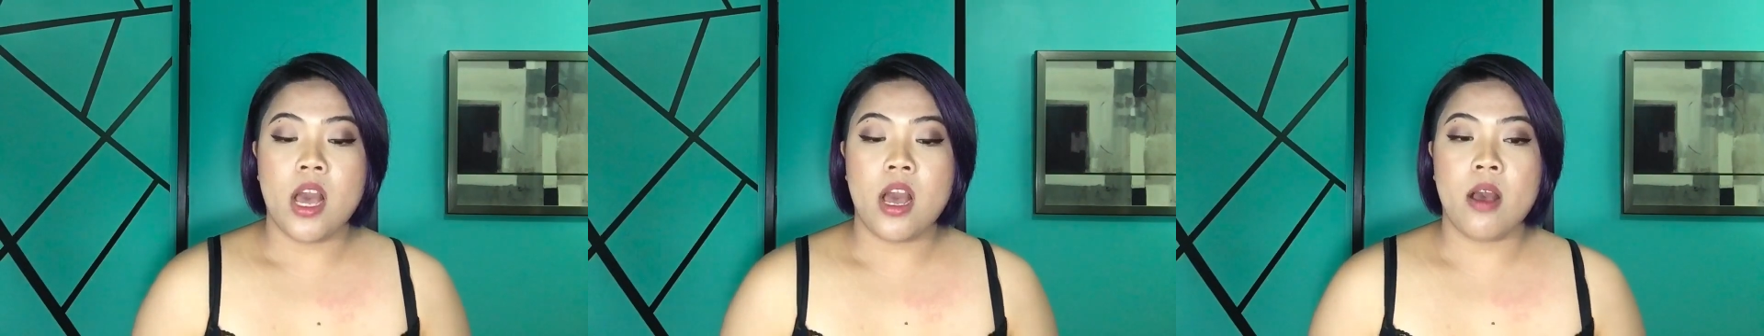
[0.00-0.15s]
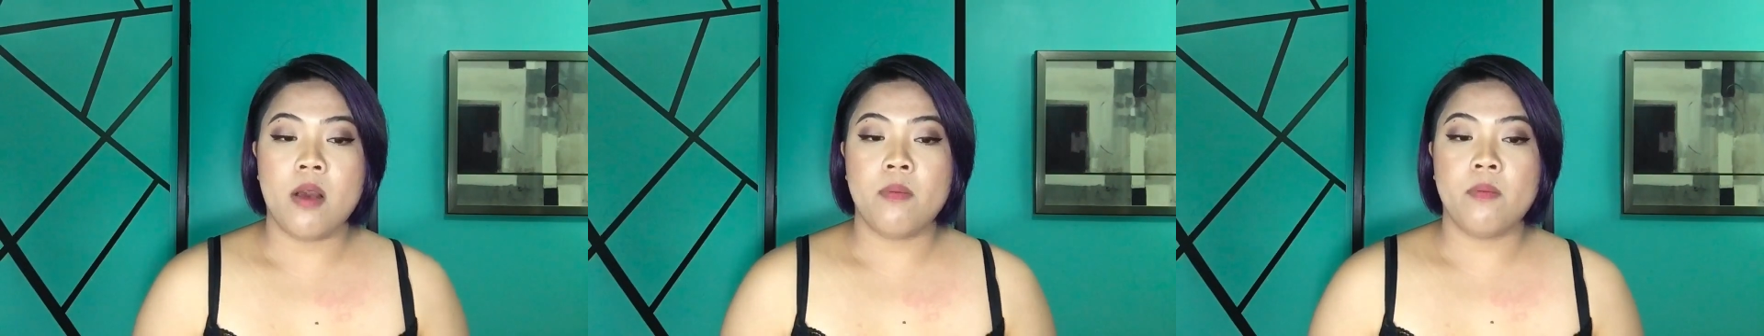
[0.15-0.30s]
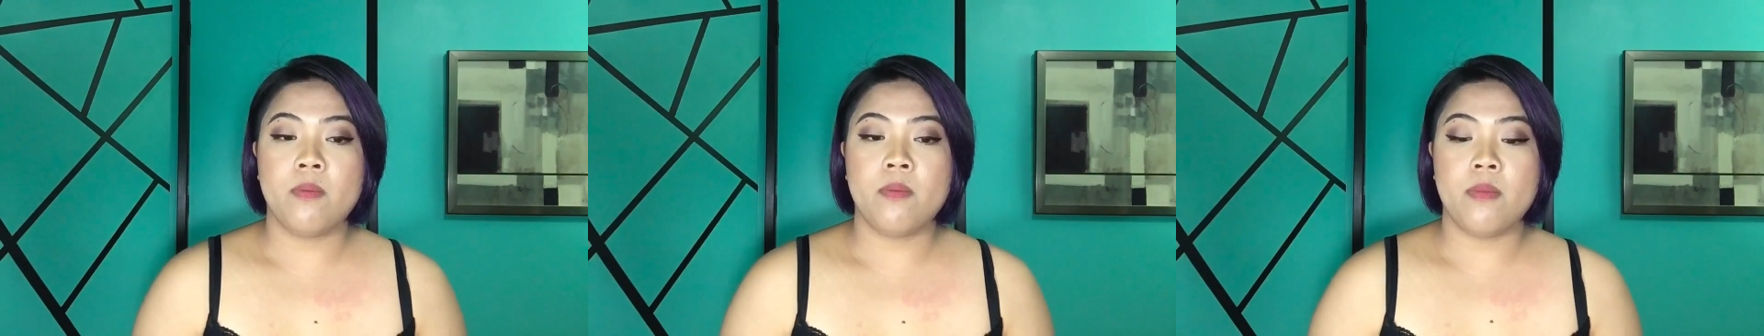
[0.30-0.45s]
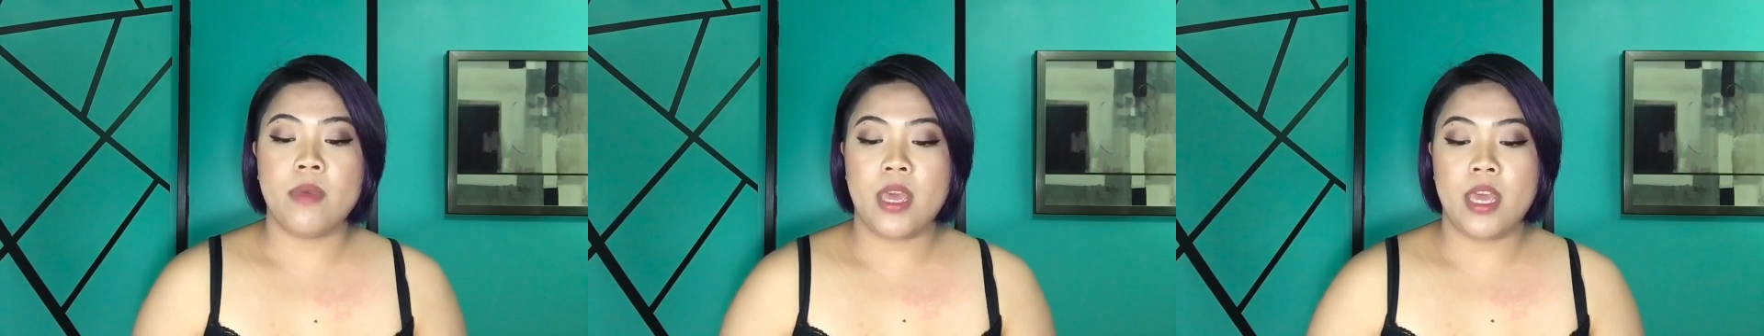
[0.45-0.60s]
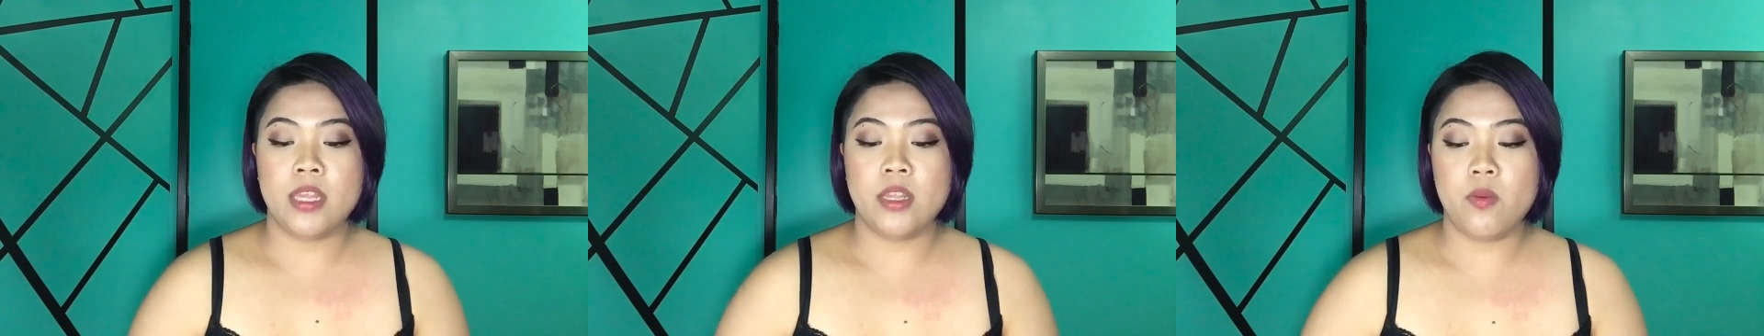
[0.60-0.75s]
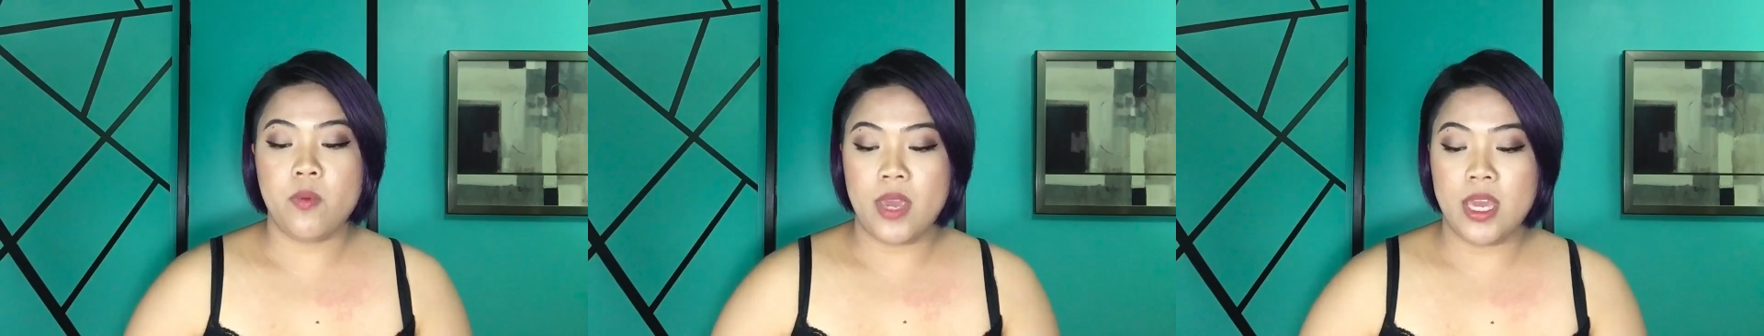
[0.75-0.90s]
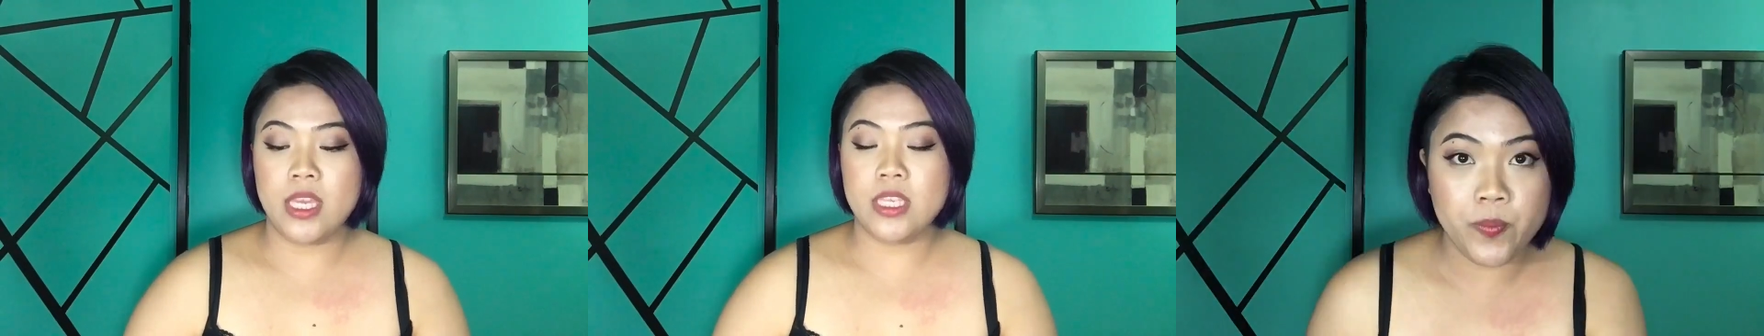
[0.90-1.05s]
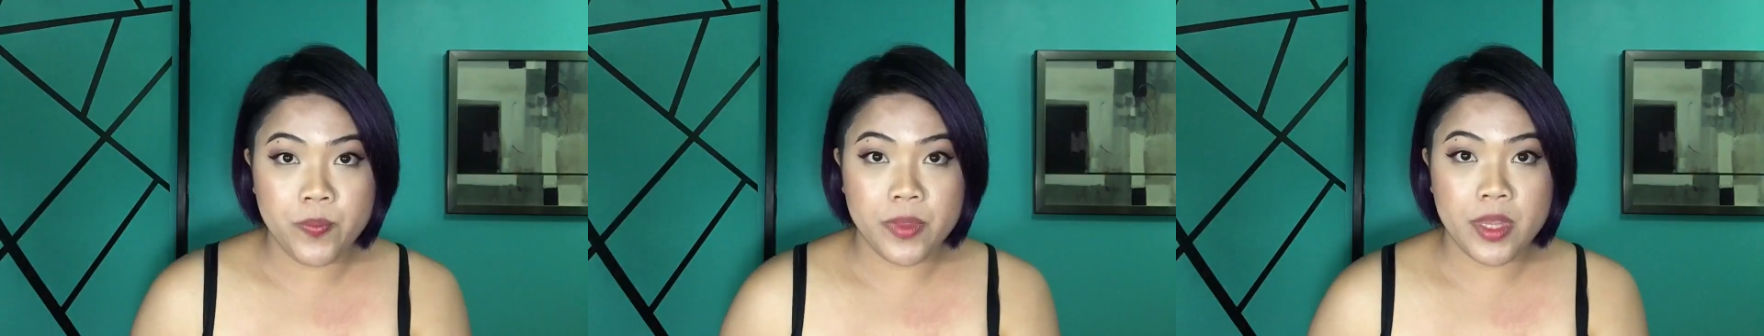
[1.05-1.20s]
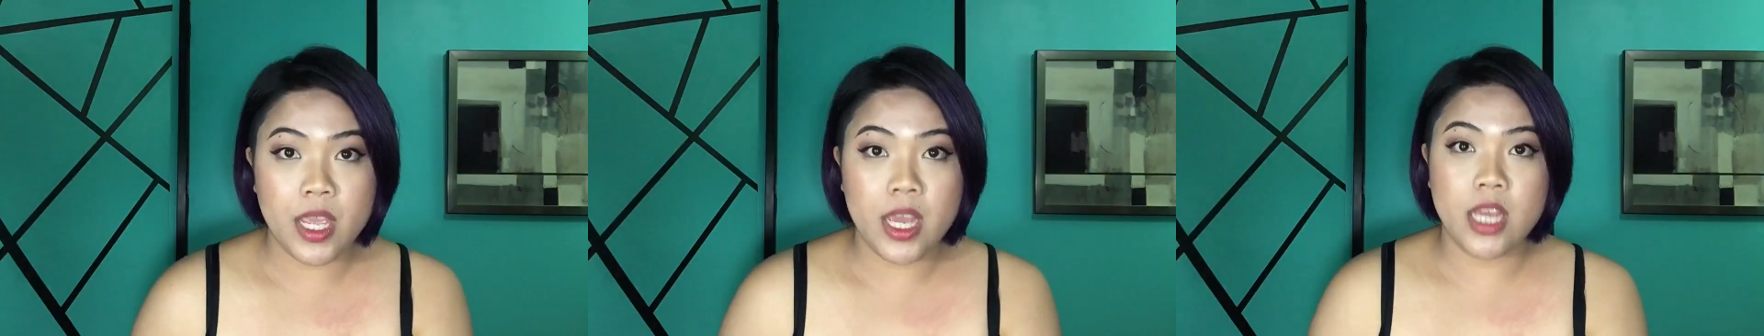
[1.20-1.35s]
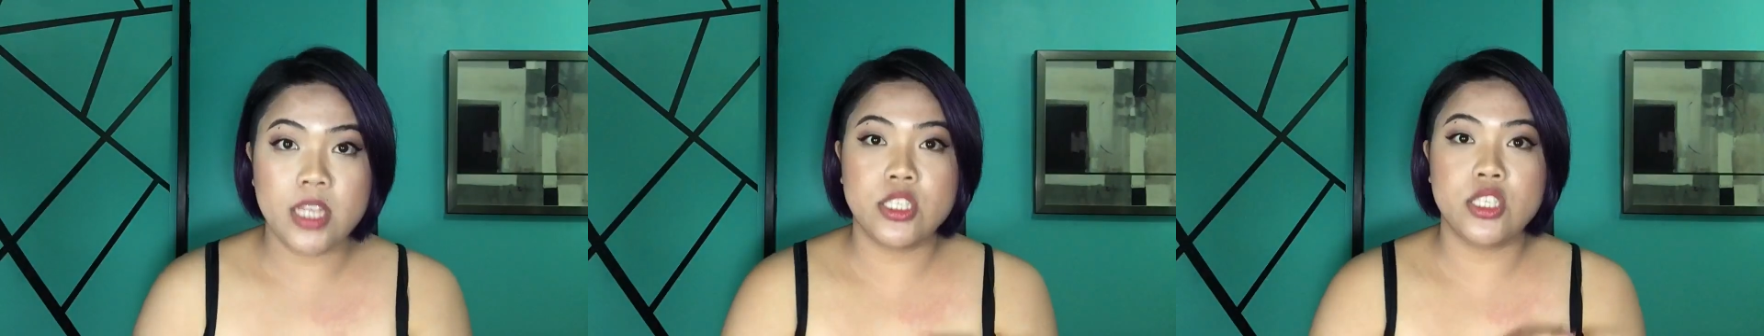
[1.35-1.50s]
um, anyway
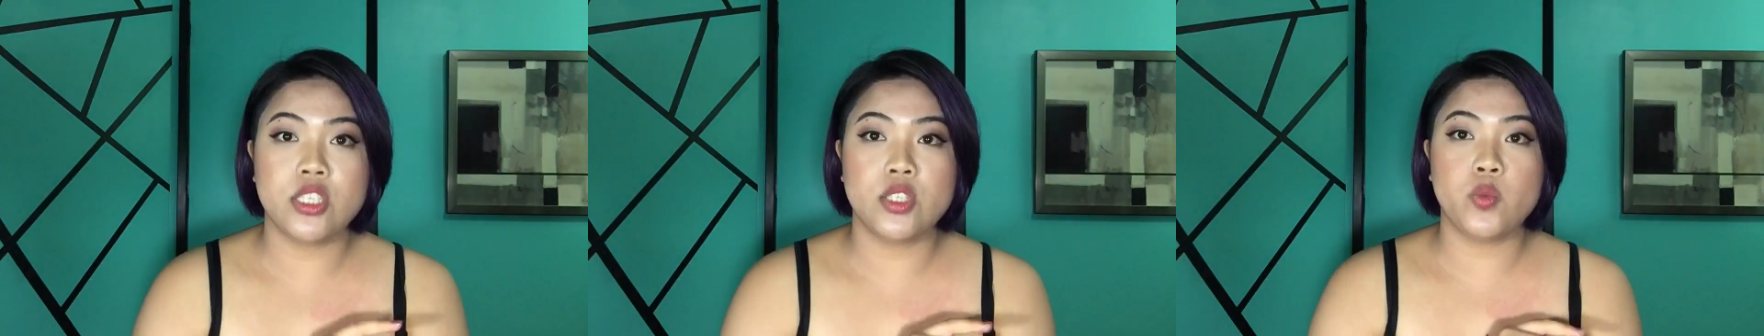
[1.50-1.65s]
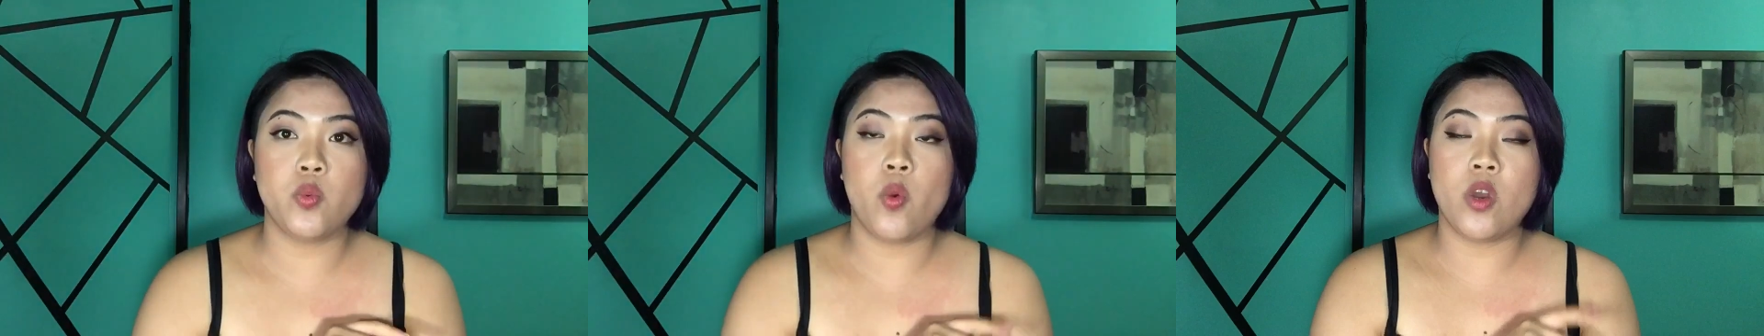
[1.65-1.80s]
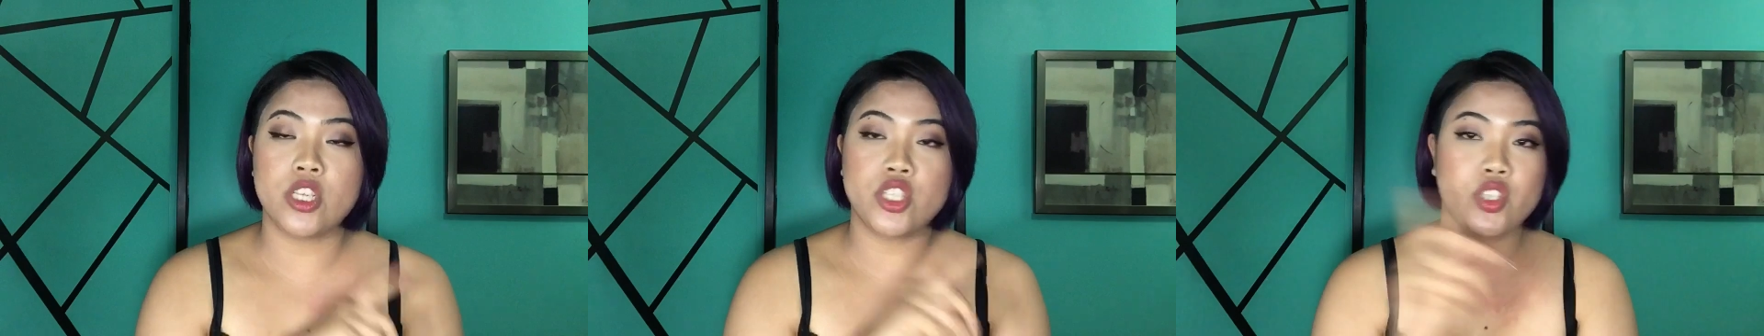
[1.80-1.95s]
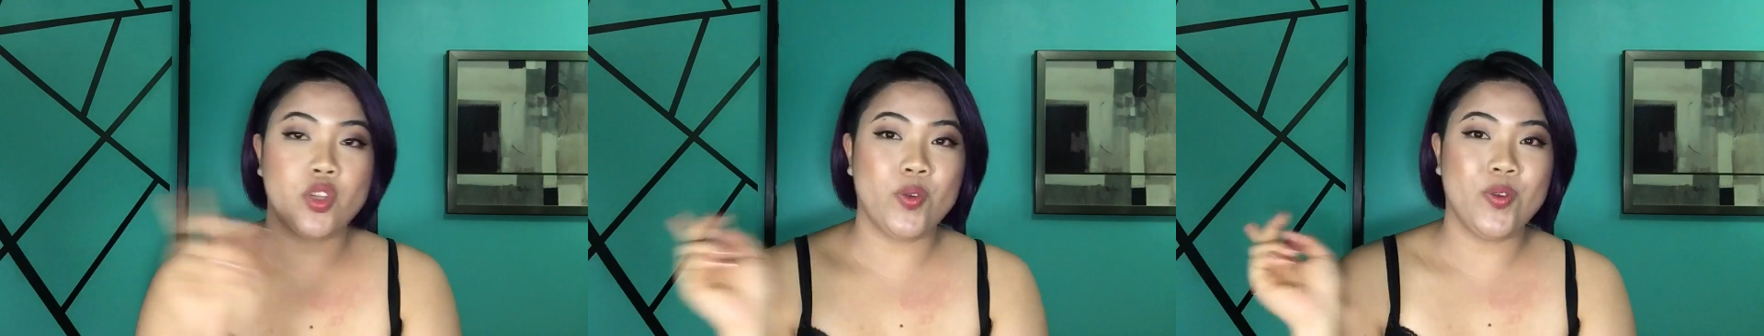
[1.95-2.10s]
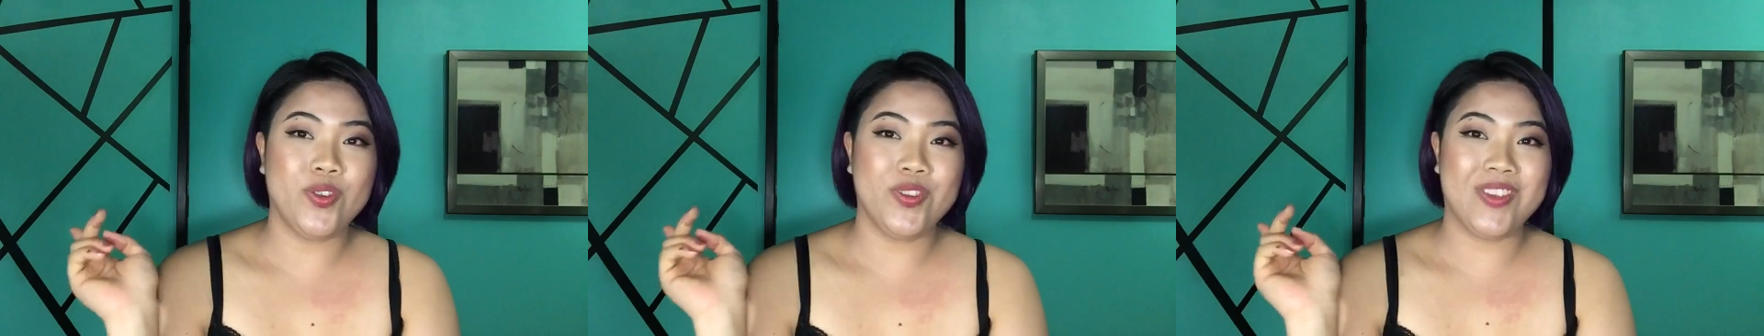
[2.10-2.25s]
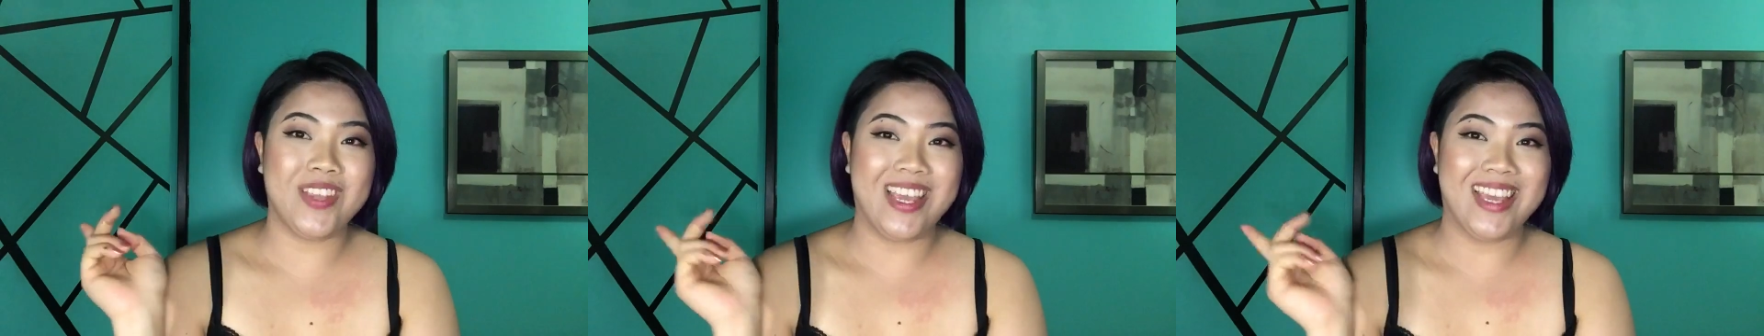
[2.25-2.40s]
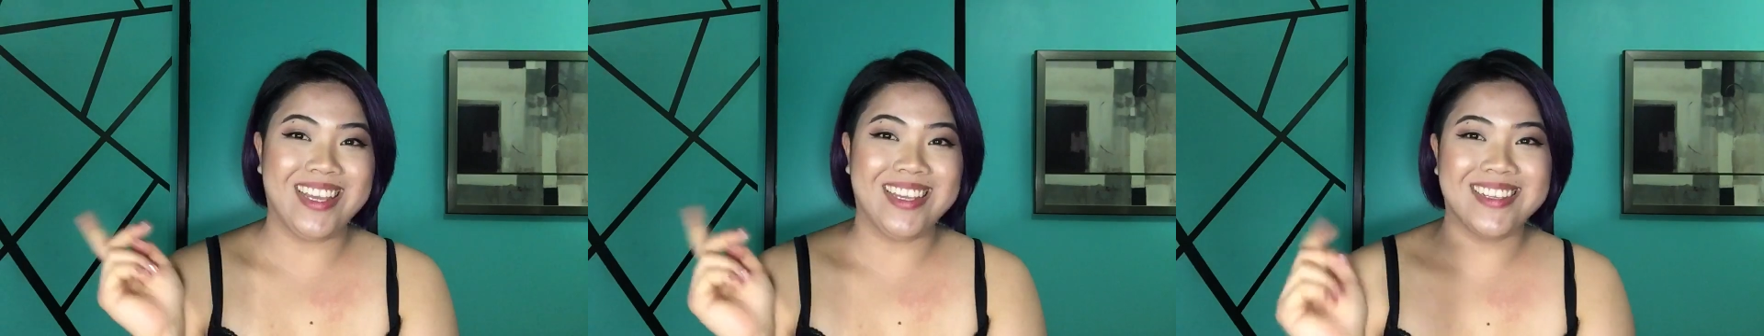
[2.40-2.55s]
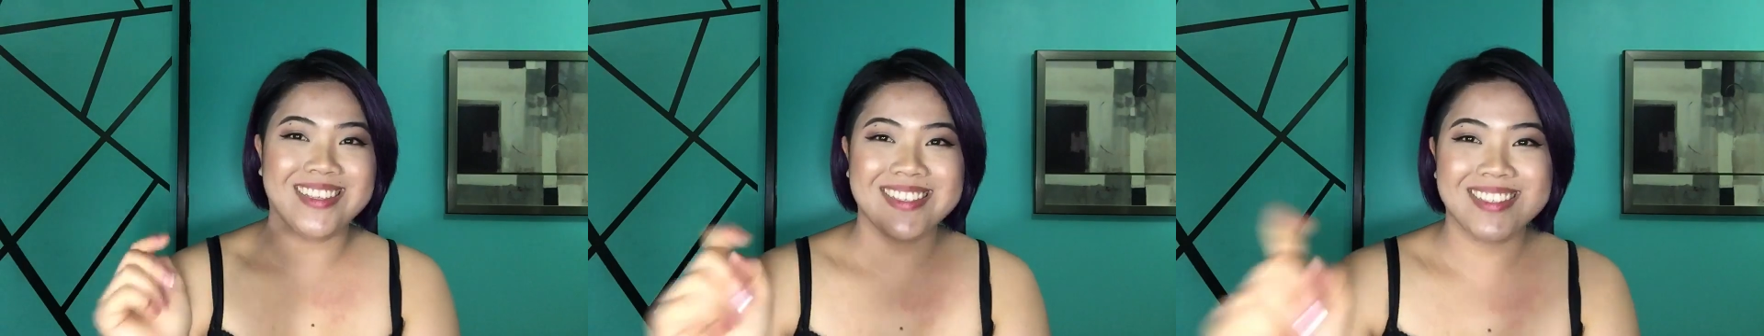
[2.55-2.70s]
just watch the whole thing